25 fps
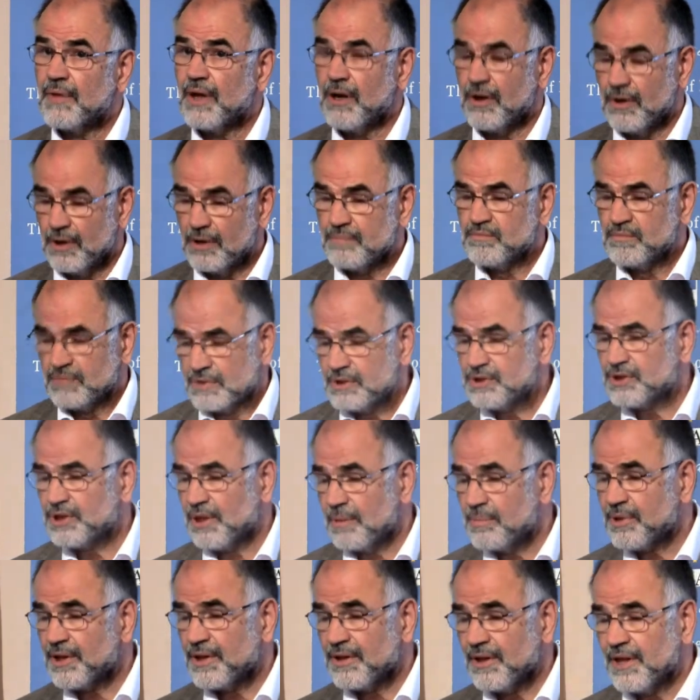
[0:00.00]
or shall
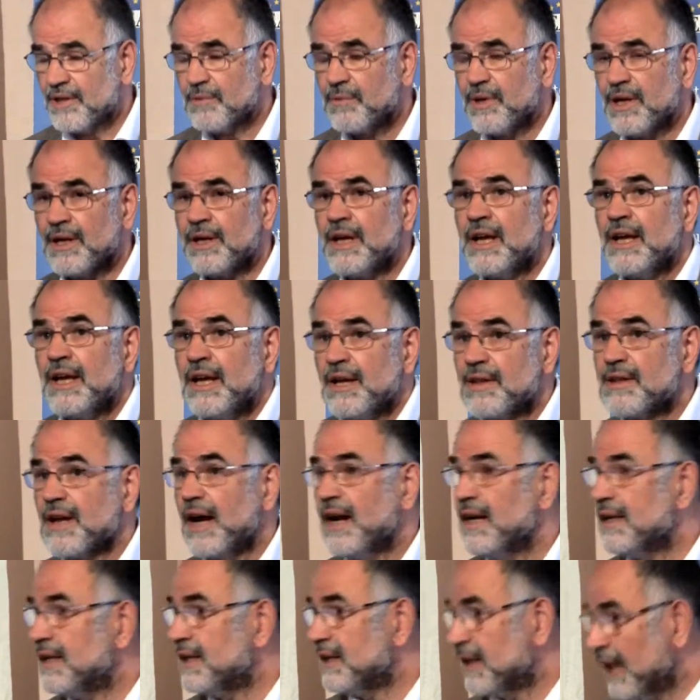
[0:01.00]
I put it the other way, it's
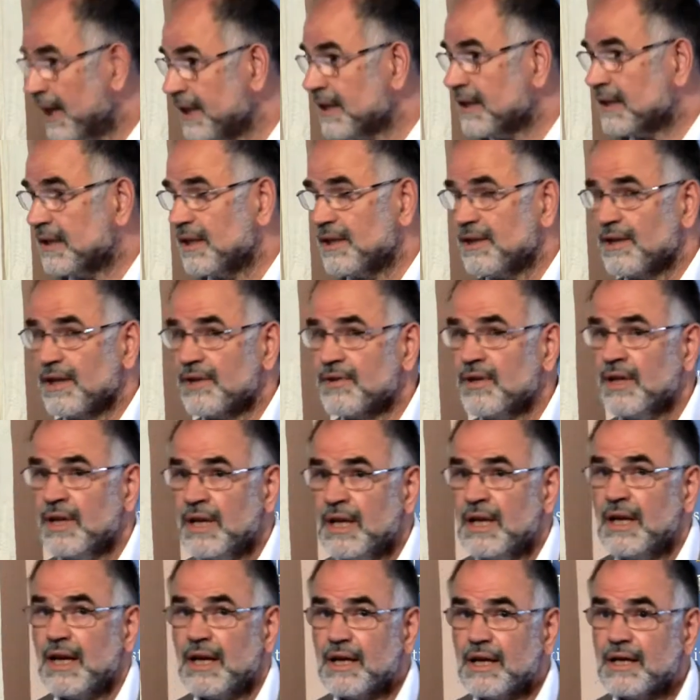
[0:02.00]
highly likely that
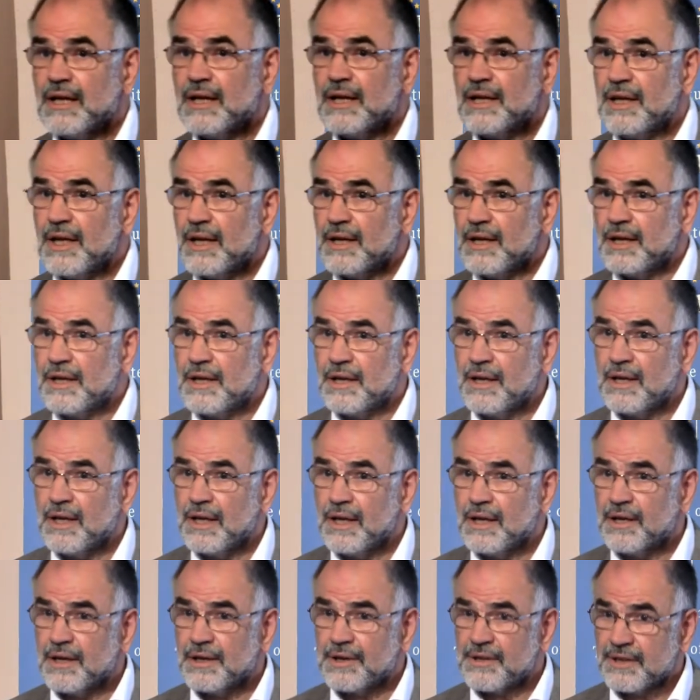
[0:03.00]

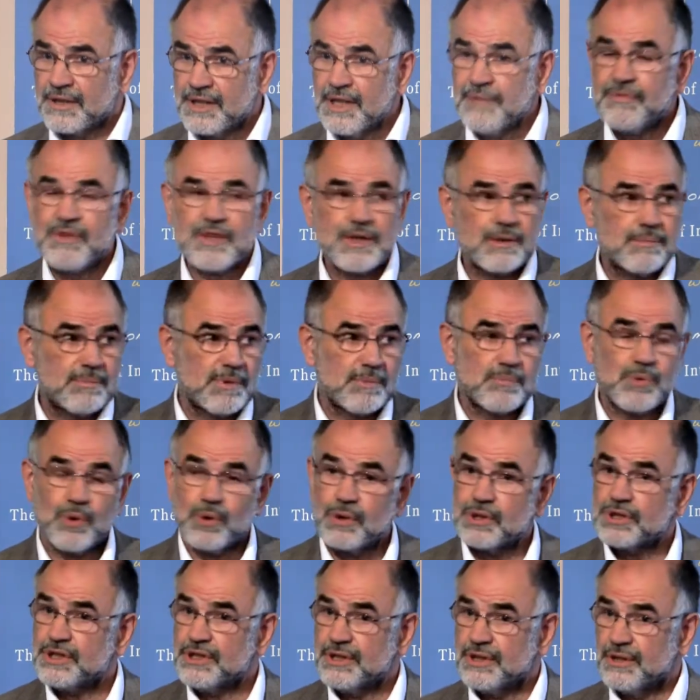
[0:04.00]
a significant
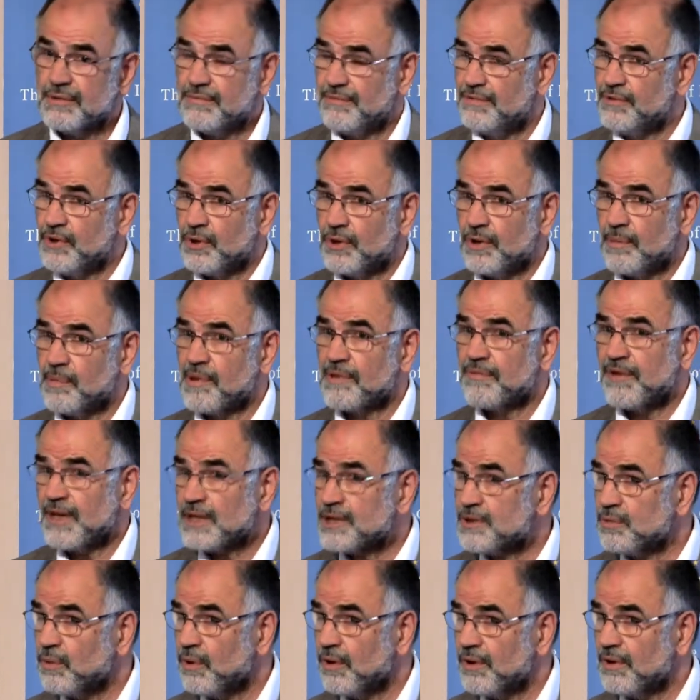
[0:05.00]
proportion of Europe's
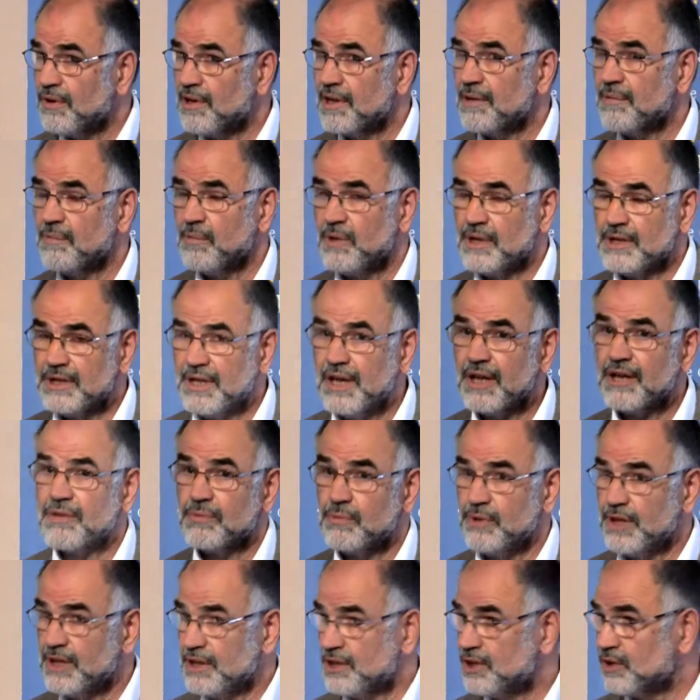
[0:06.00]
freshwaters will
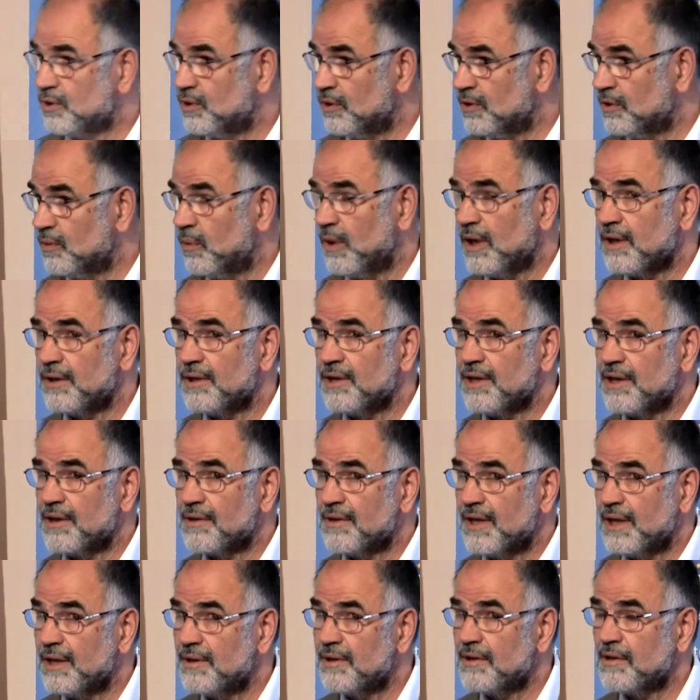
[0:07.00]
not reach good quality
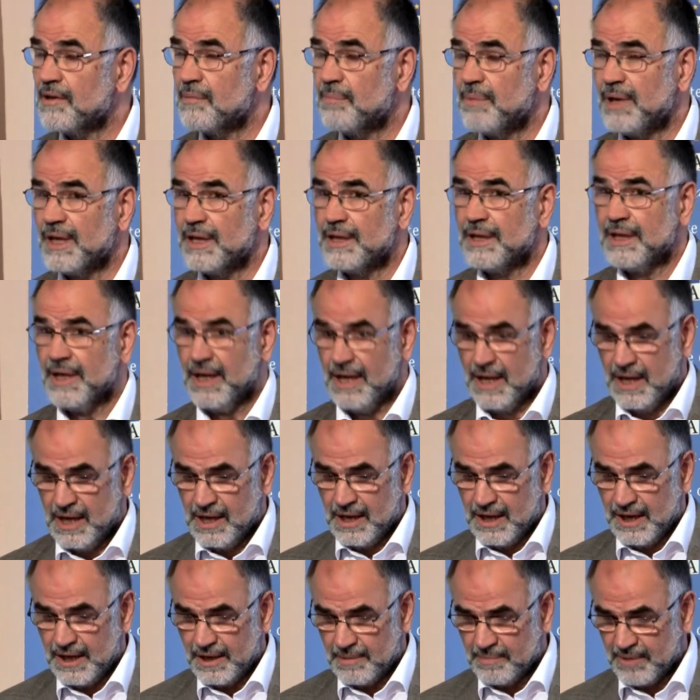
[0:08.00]
status by
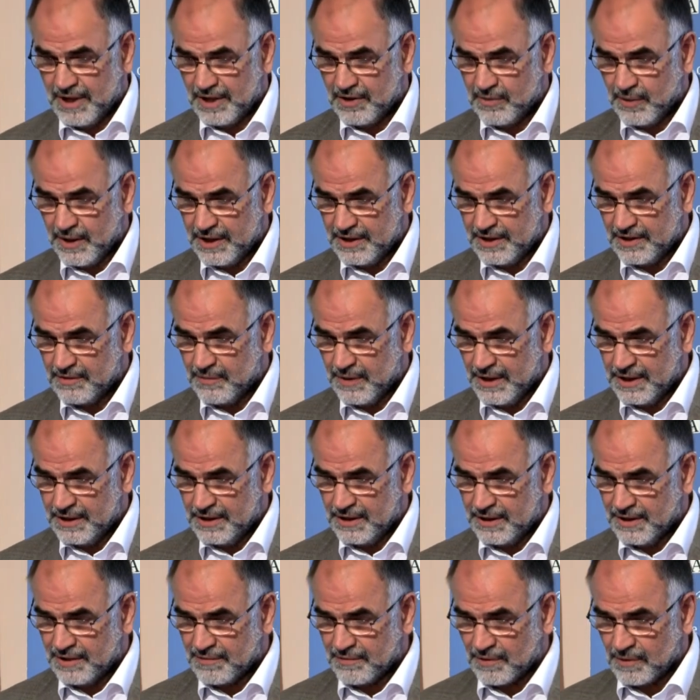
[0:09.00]

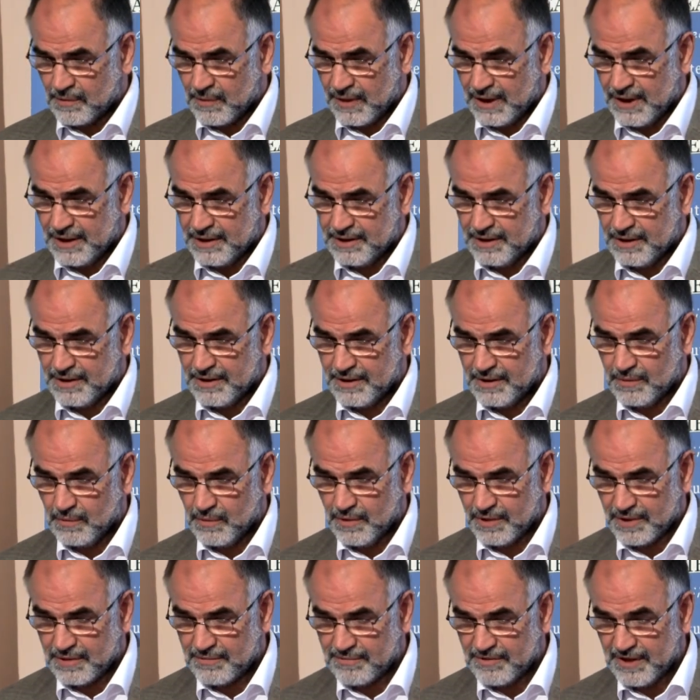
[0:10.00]
2020 as required under the
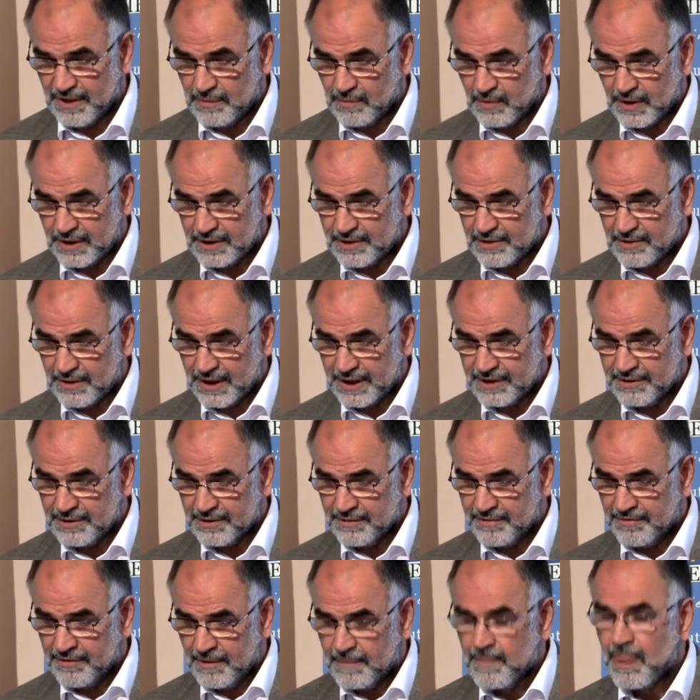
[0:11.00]
Water Framework
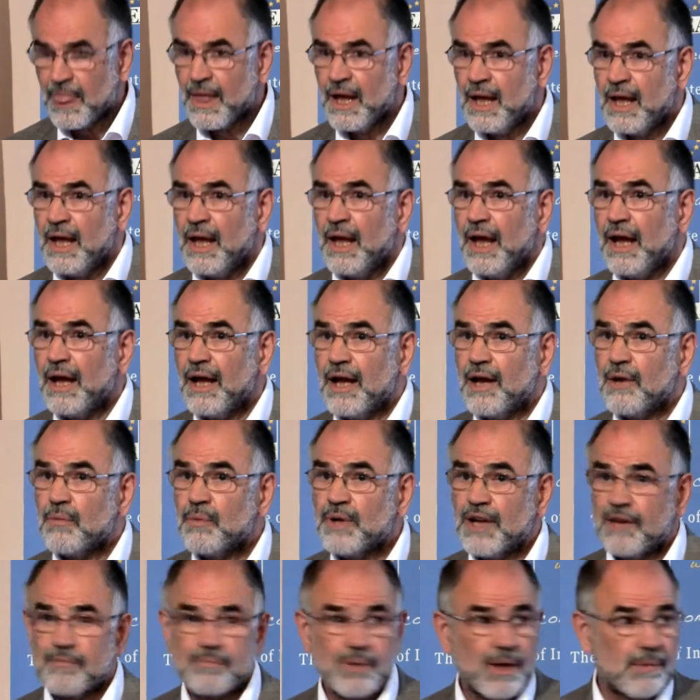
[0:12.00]
Directive.
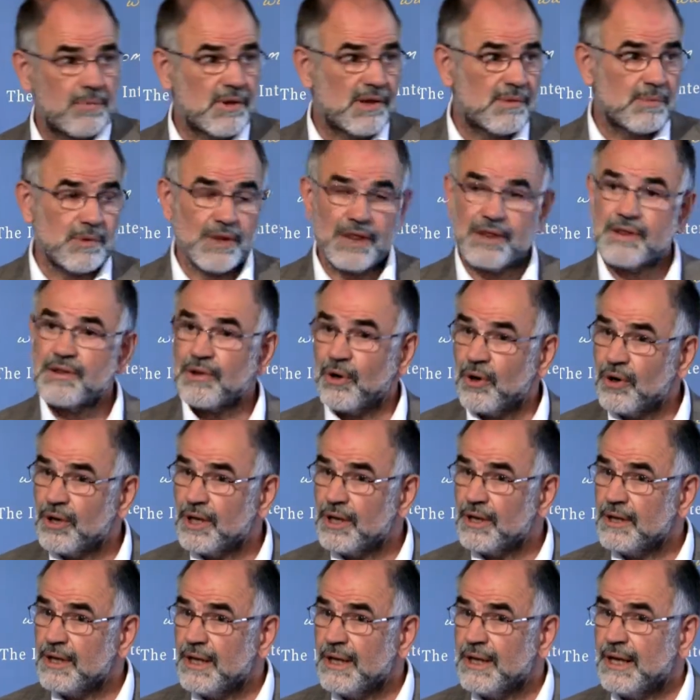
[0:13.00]
We have problems with
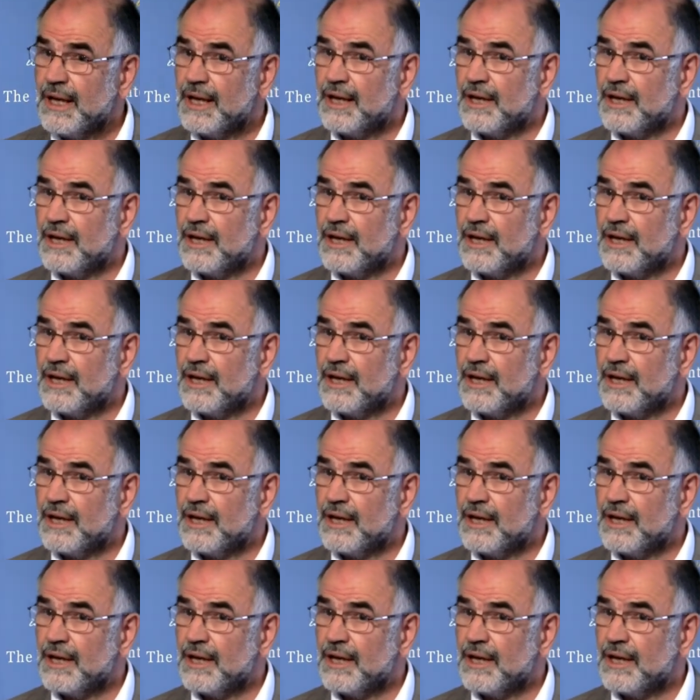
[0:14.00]
soil,